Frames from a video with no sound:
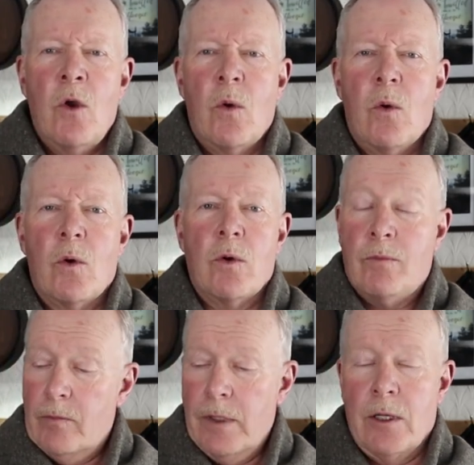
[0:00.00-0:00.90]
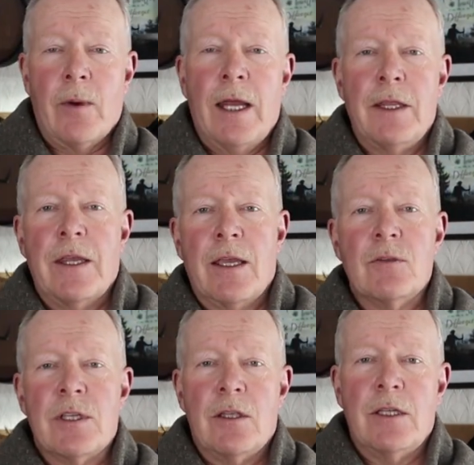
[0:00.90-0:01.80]
or you know anything
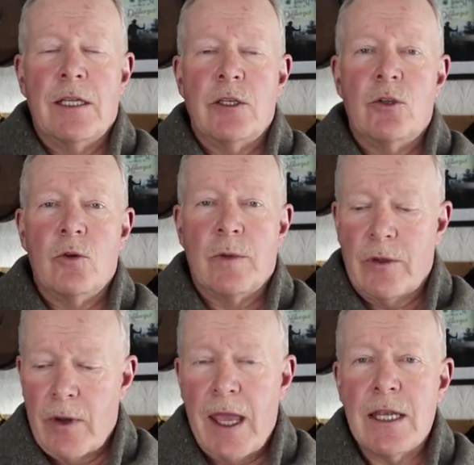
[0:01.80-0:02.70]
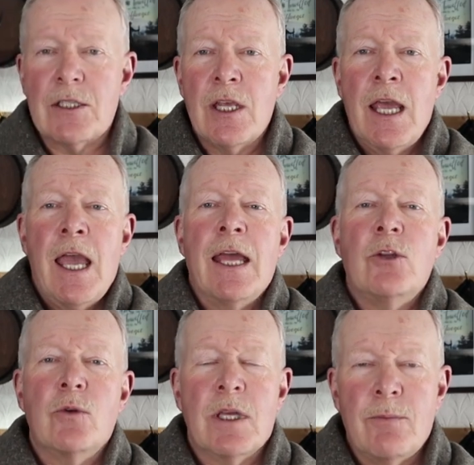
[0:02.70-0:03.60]
else that you need to do with your hands
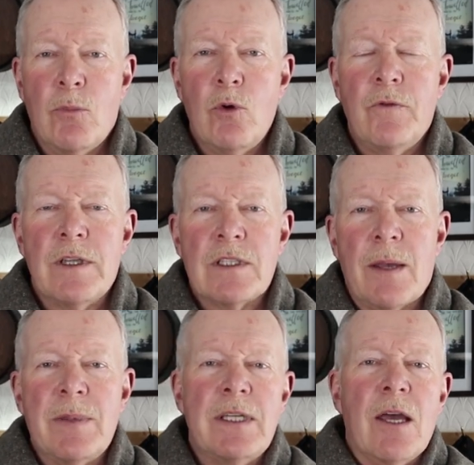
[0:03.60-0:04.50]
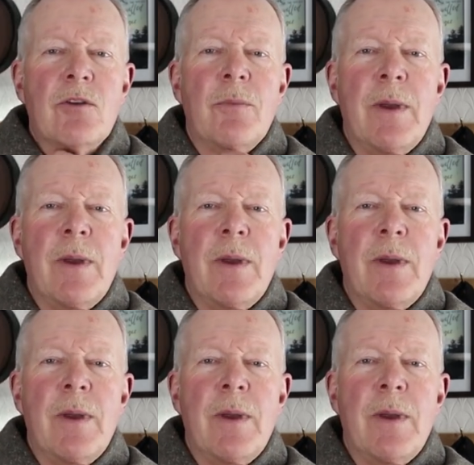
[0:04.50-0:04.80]
and you can move this up and down